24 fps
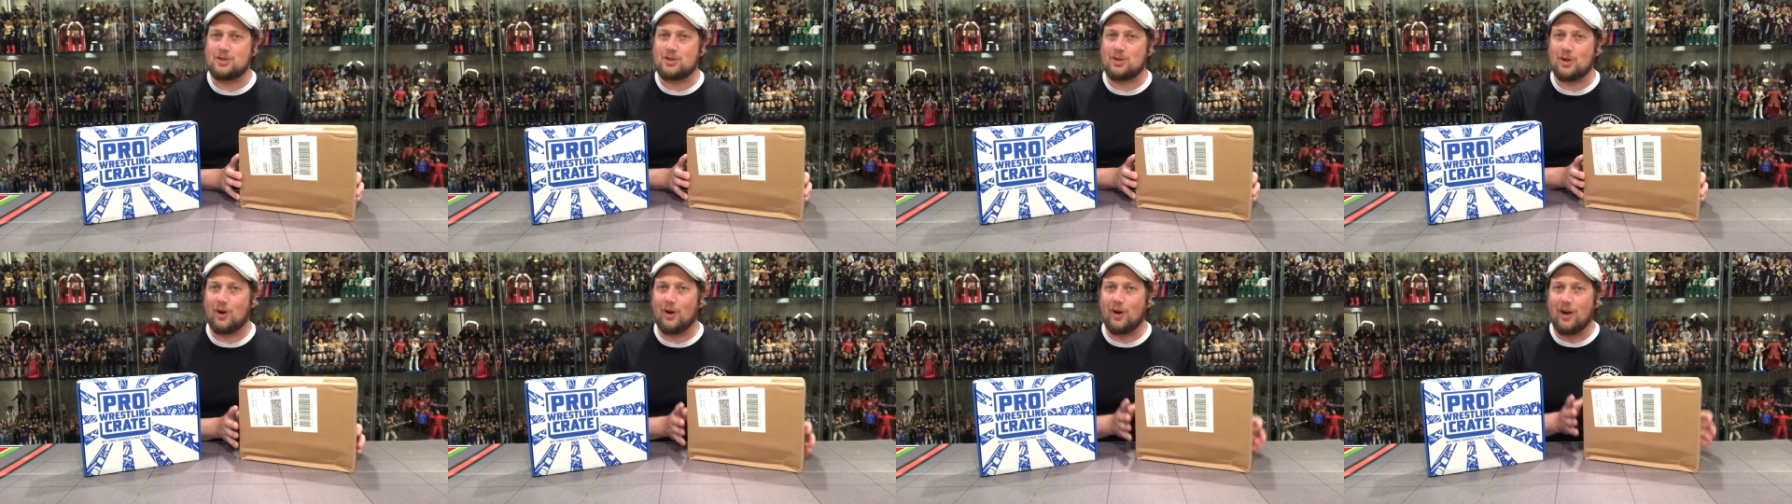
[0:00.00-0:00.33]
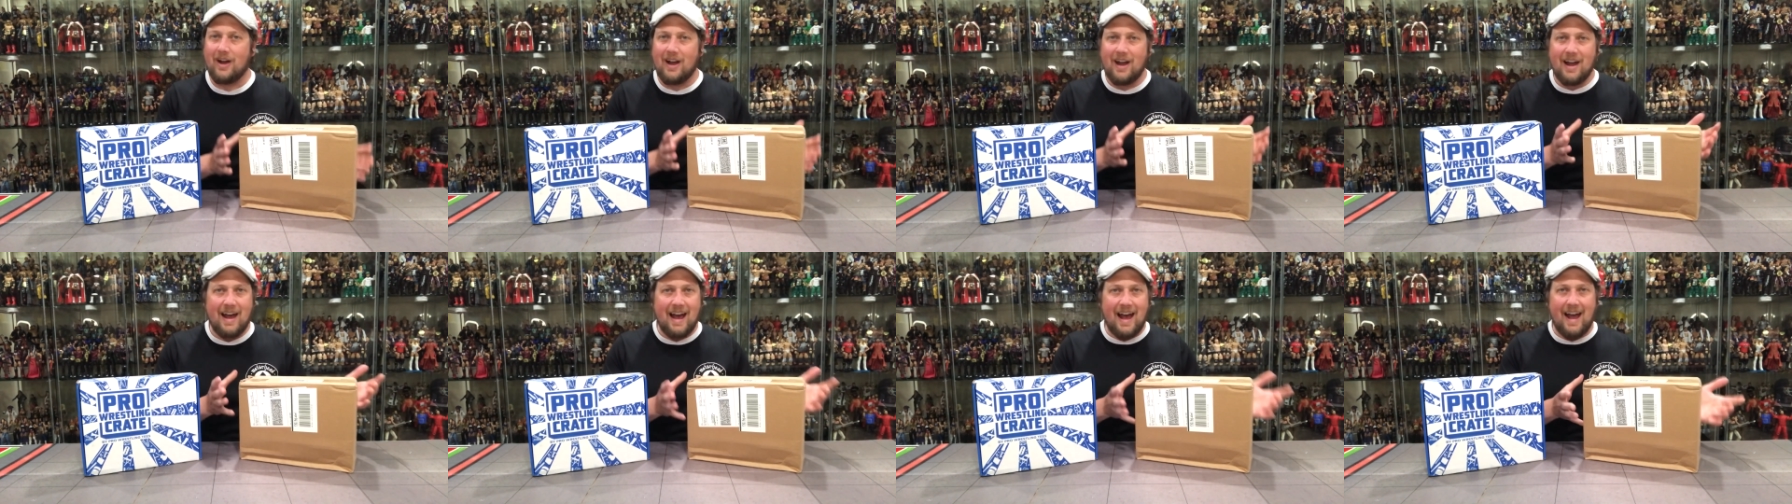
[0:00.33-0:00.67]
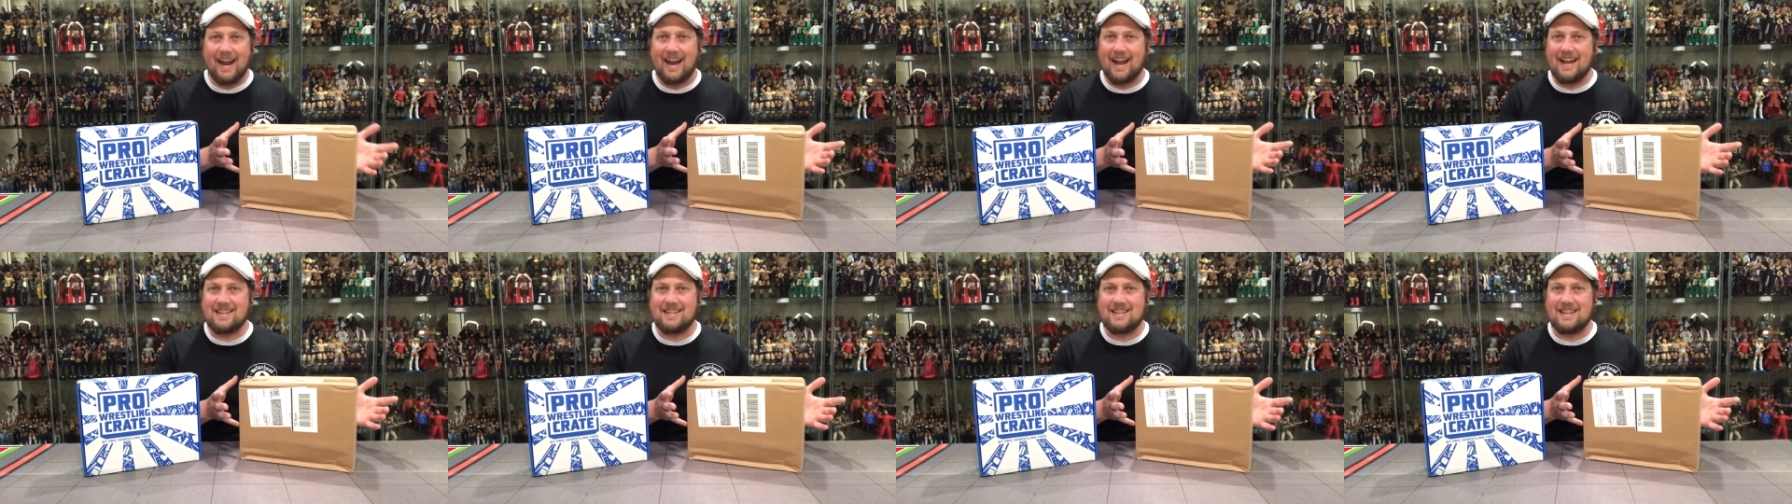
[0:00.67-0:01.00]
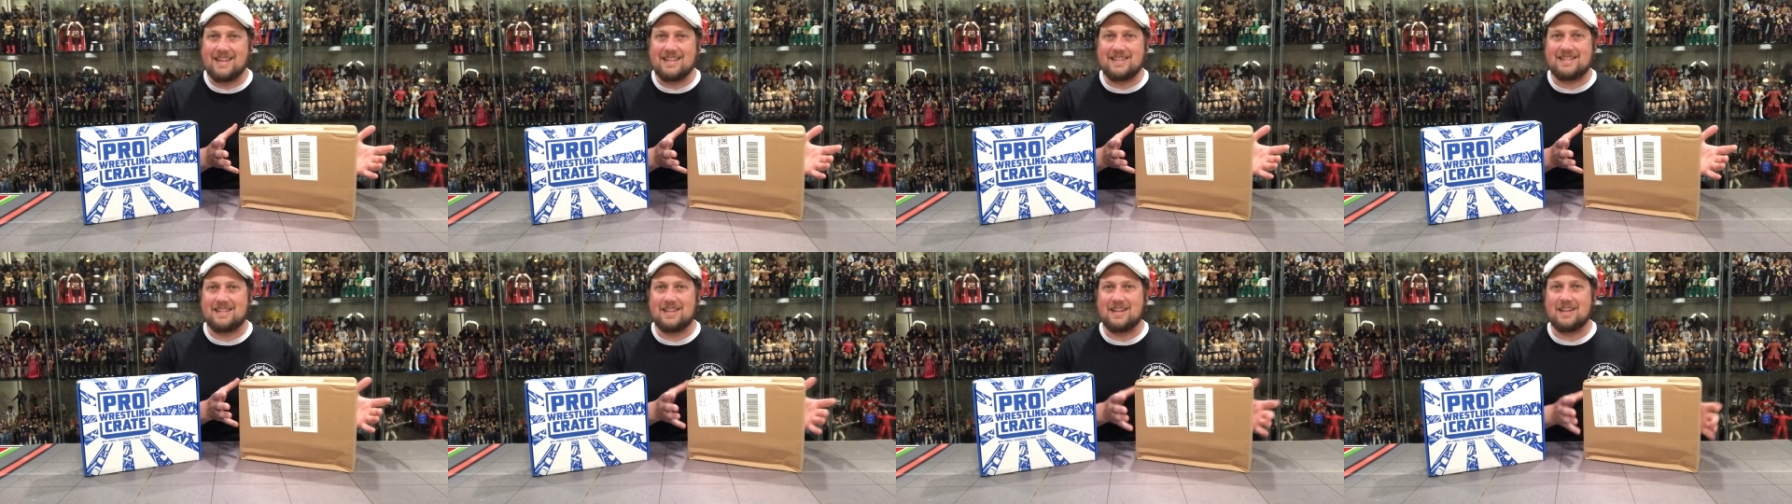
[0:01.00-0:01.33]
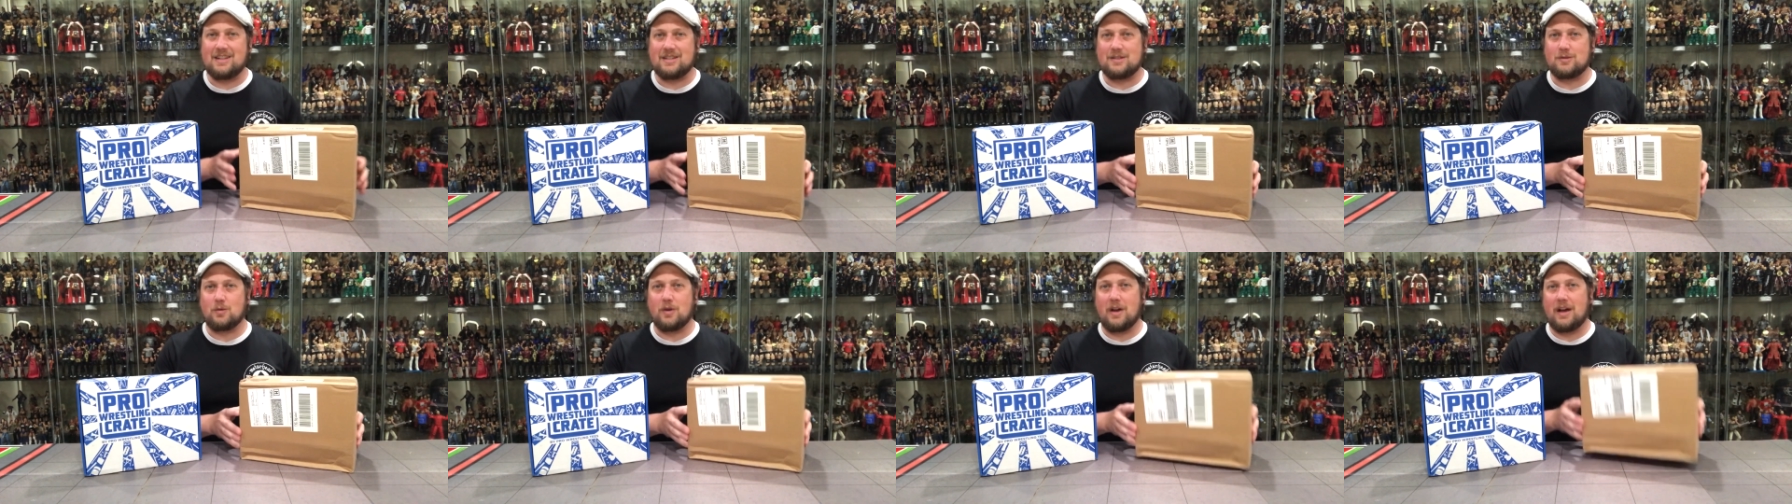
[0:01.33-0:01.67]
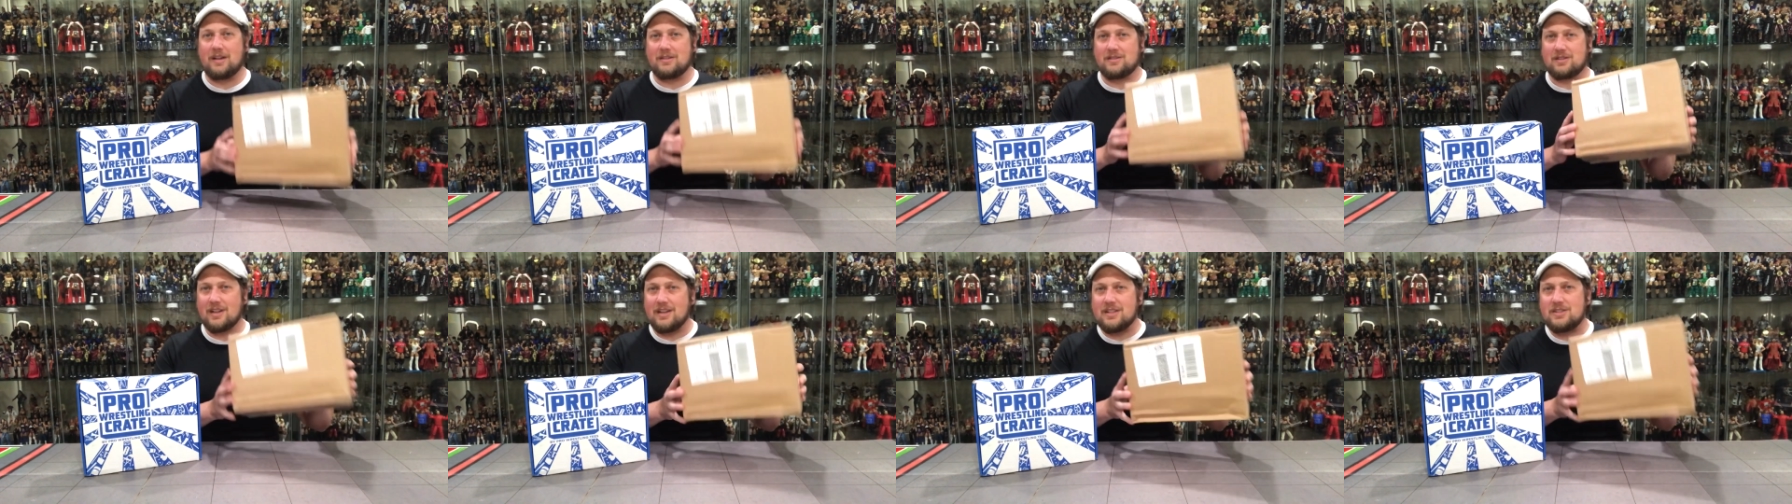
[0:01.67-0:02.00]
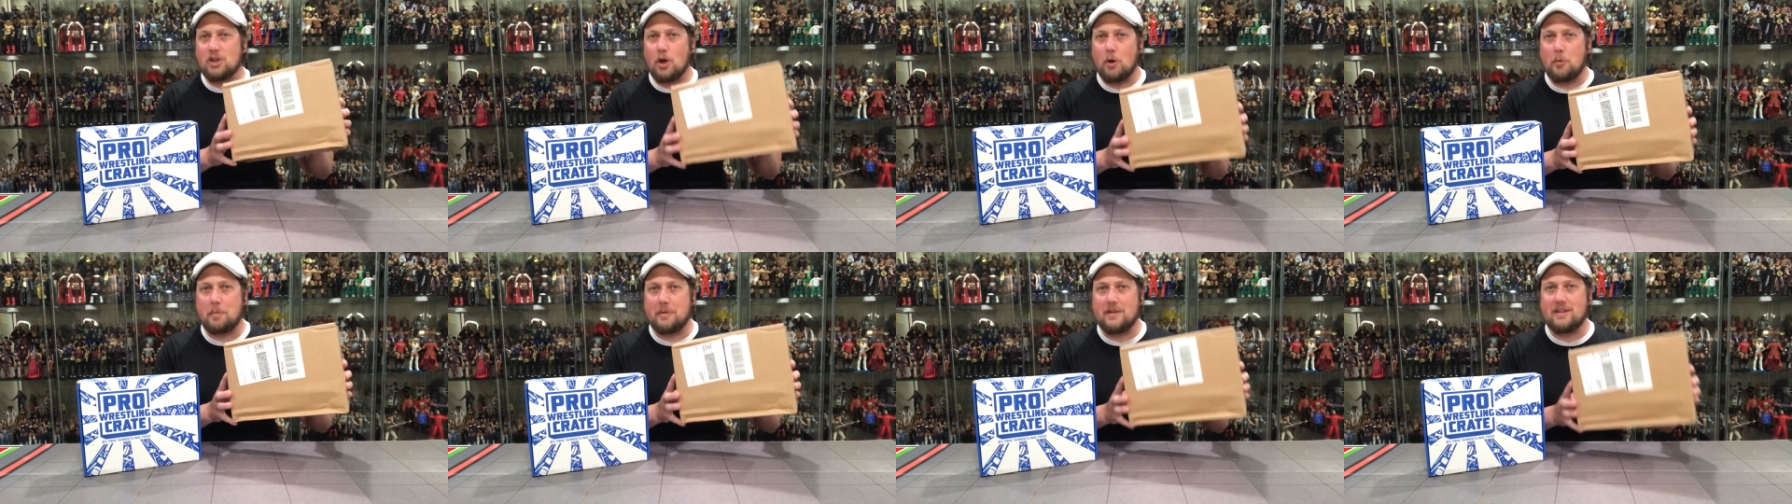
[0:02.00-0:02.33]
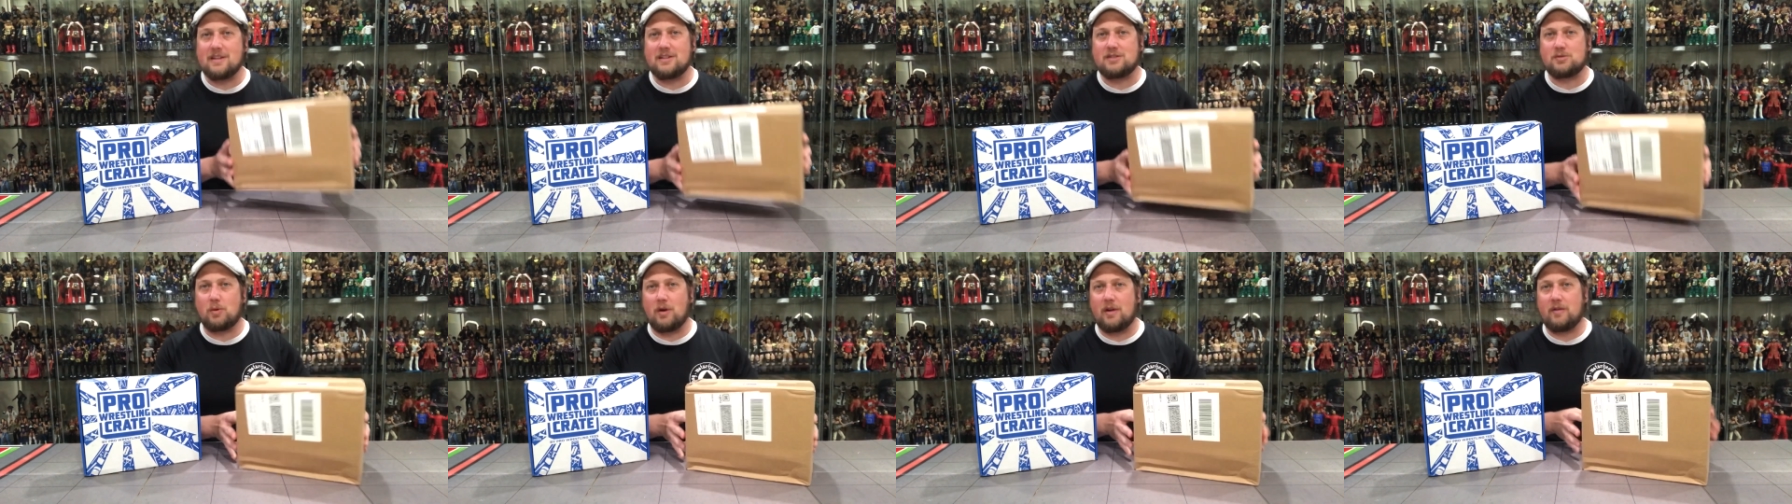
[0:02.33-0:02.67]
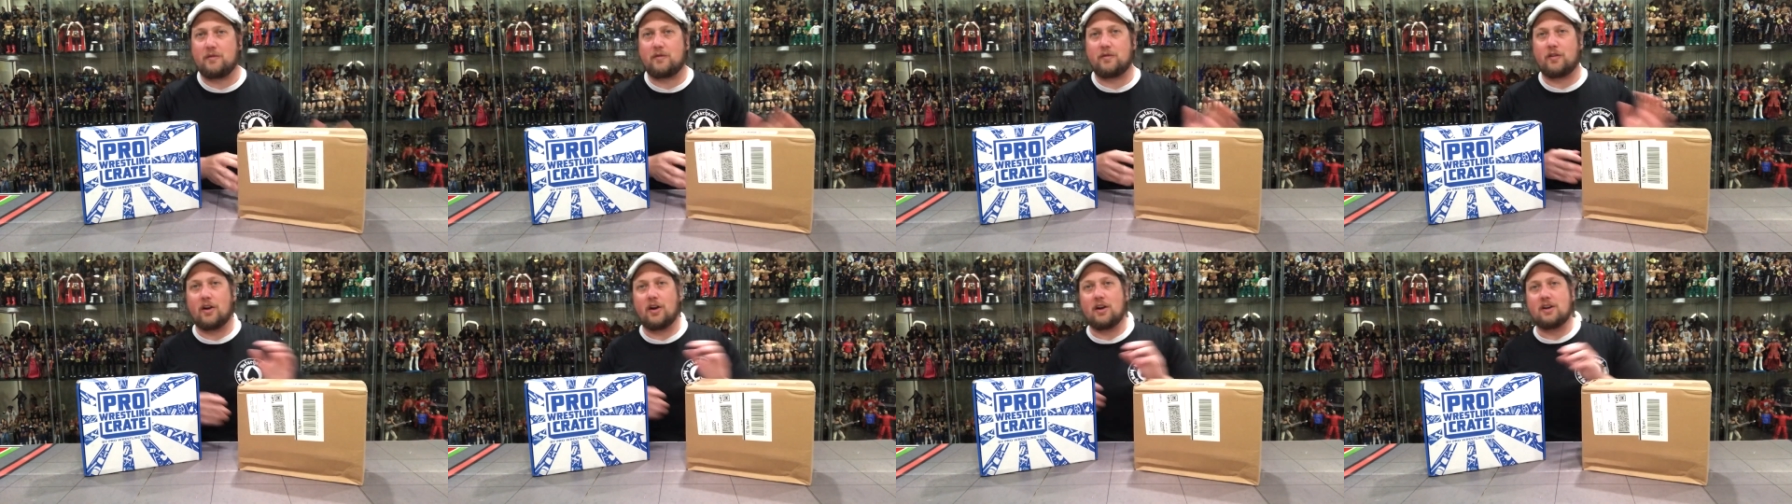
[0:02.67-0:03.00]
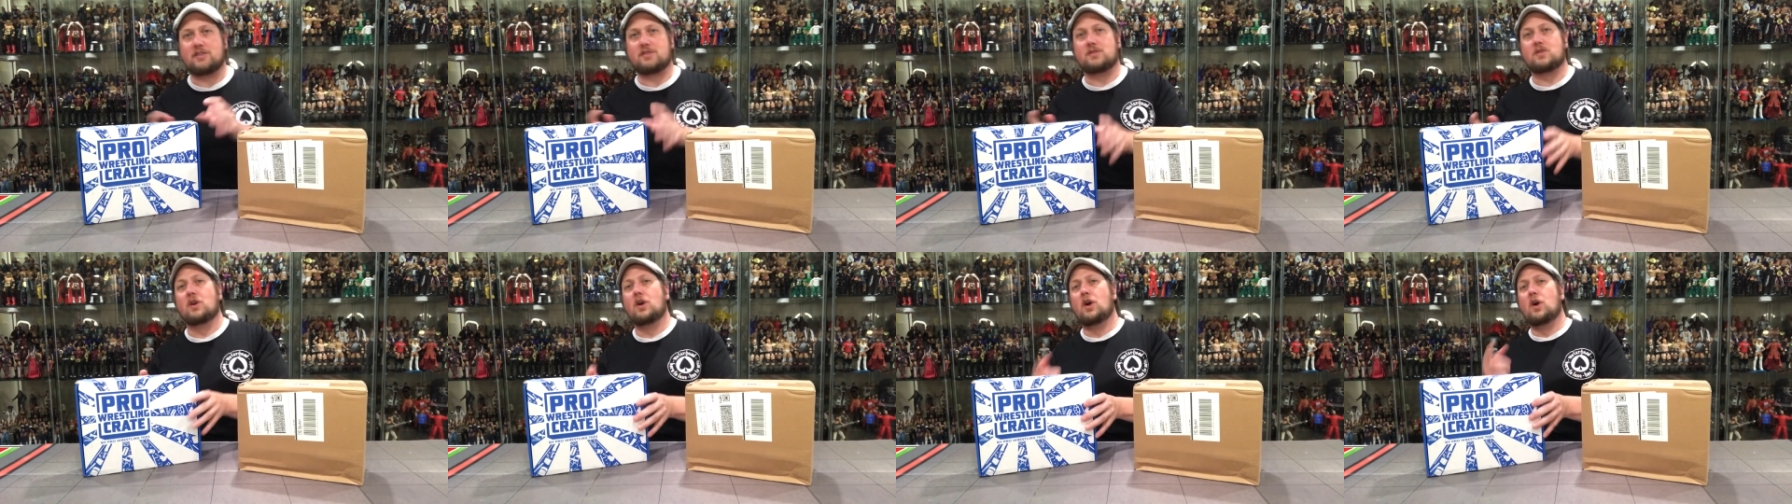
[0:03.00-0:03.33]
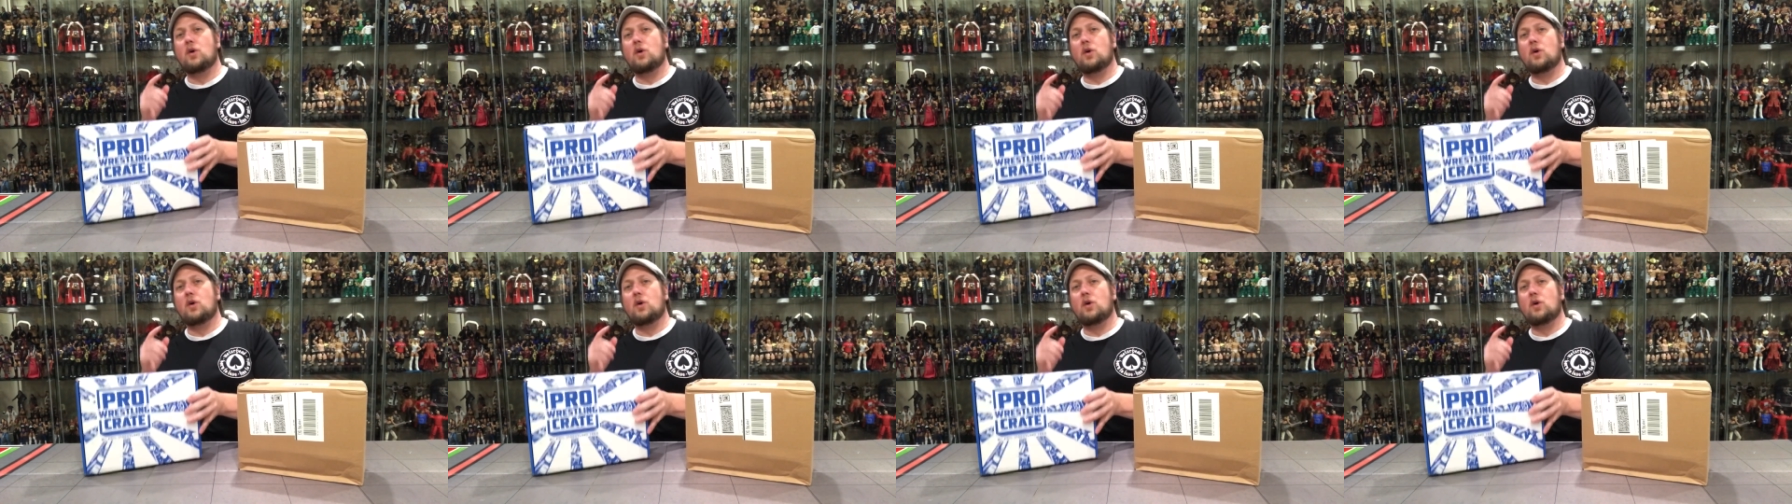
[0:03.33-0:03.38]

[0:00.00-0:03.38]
So I got this in as well. So let's open this one first.